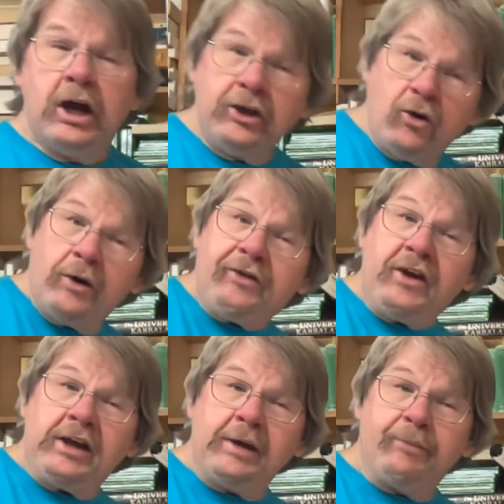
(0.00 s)
and your
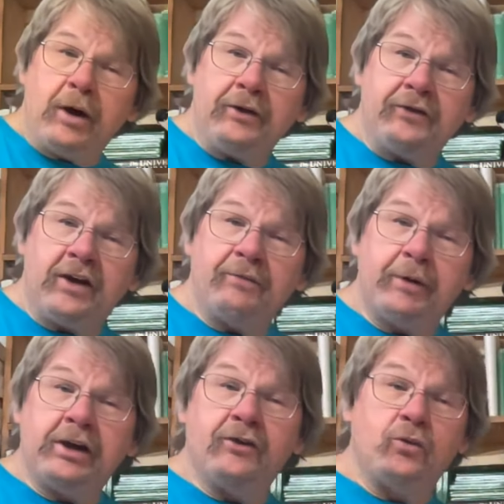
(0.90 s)
thinking process
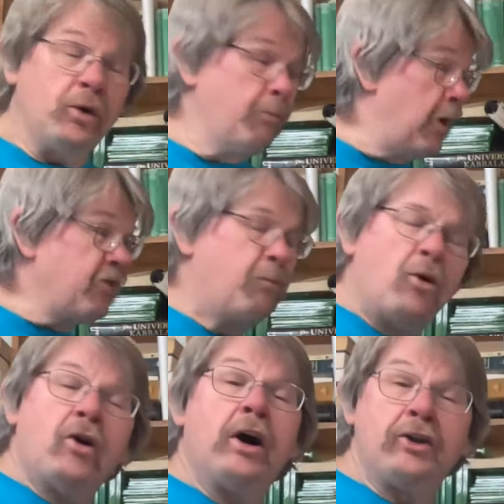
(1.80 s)
because we're much
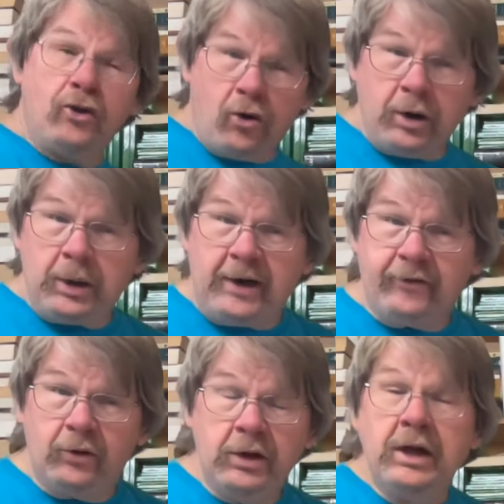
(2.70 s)
more on your
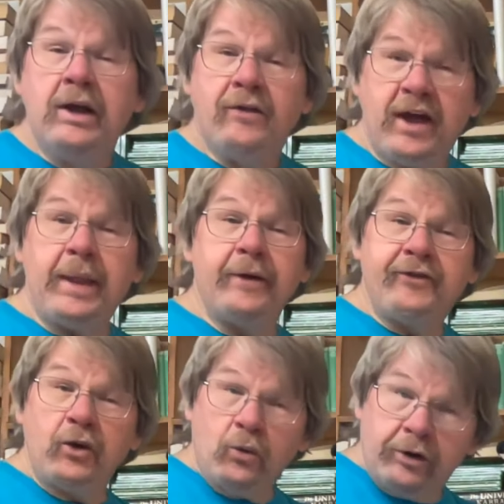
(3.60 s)
level than
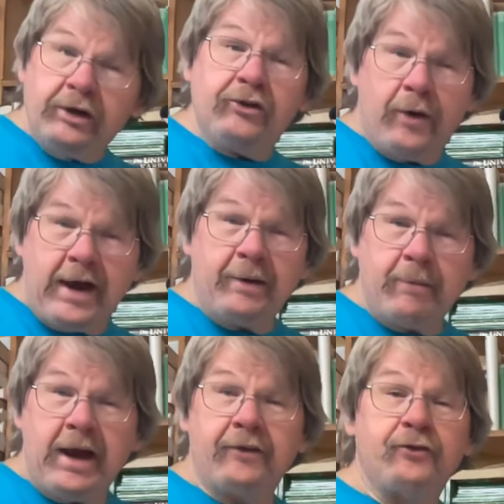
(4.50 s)
if you were a
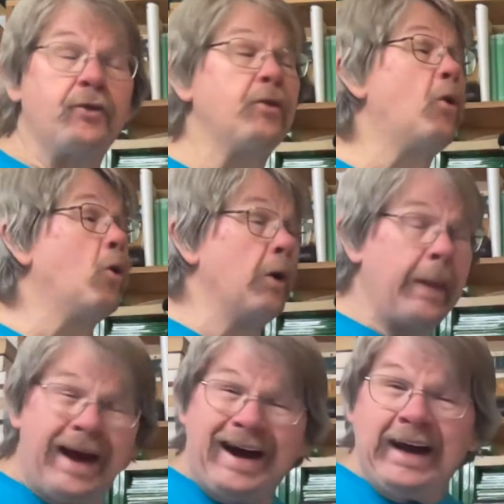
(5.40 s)
grandmaster or
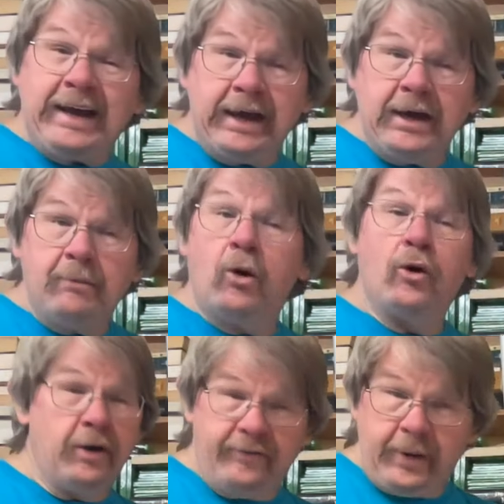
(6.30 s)
an IM
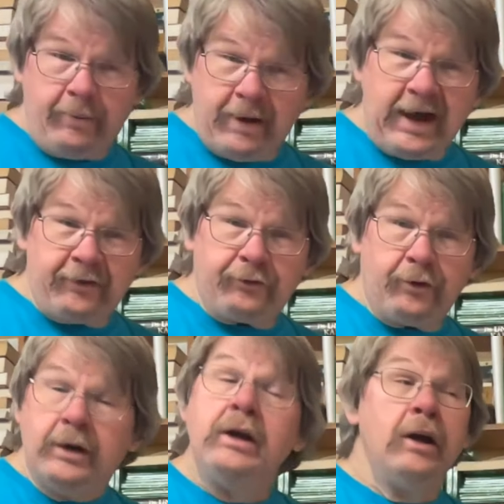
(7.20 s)
or even a
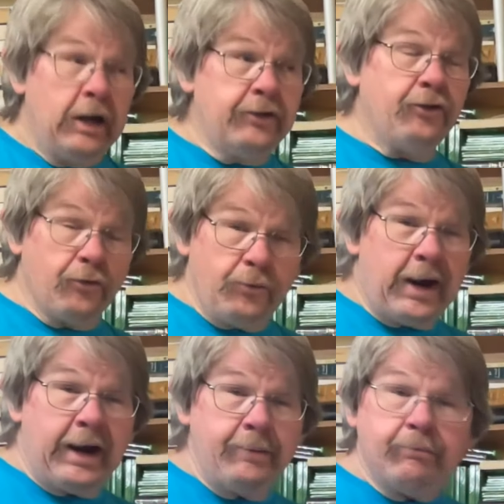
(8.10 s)
master. And you're
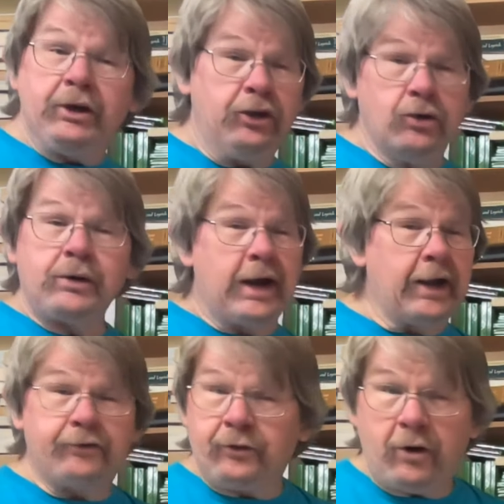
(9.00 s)
right, but you
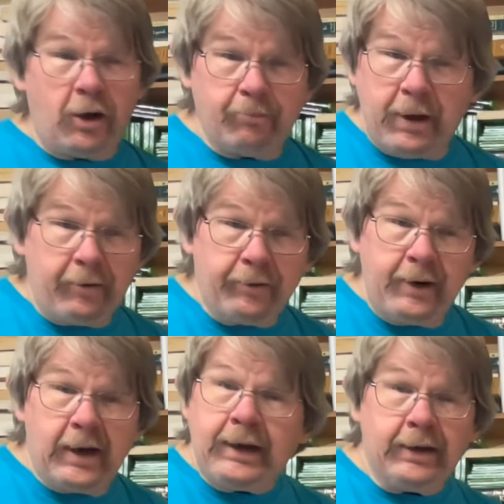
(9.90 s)
guys are all better
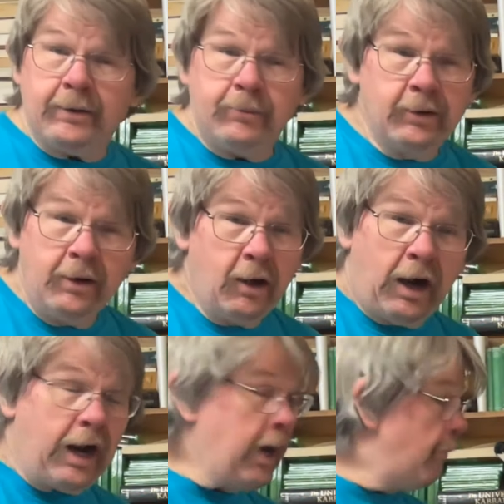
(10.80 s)
than I am.
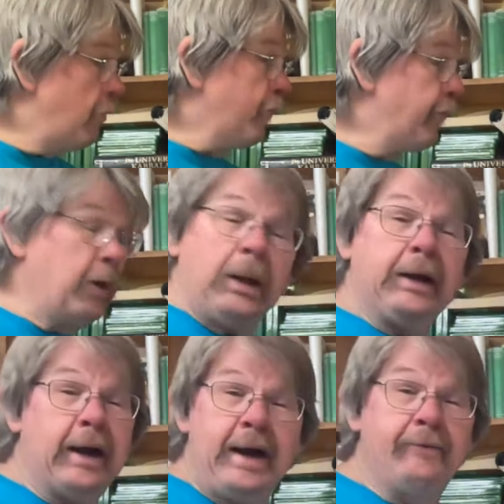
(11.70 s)
I almost feel
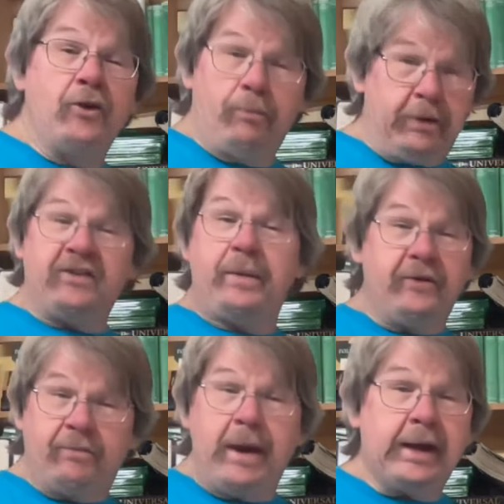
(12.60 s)
like I have no
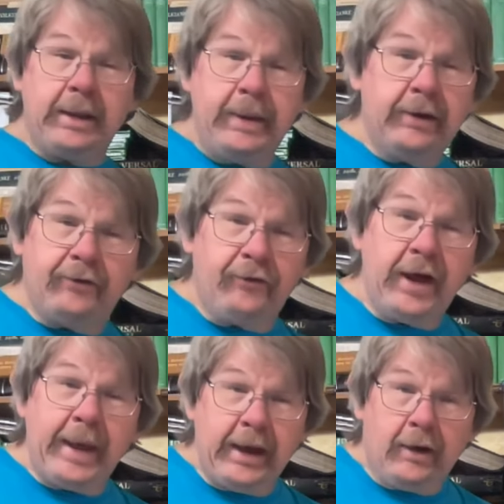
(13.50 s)
business making these
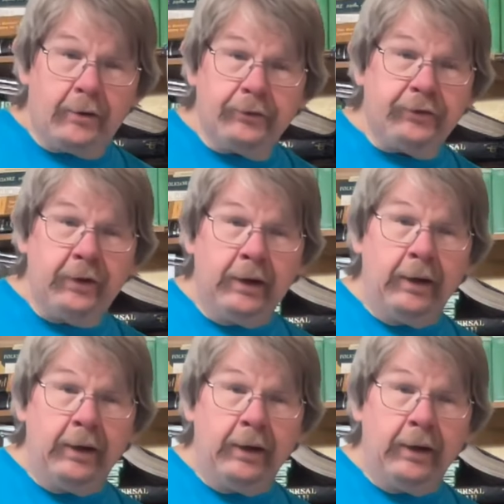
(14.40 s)
videos.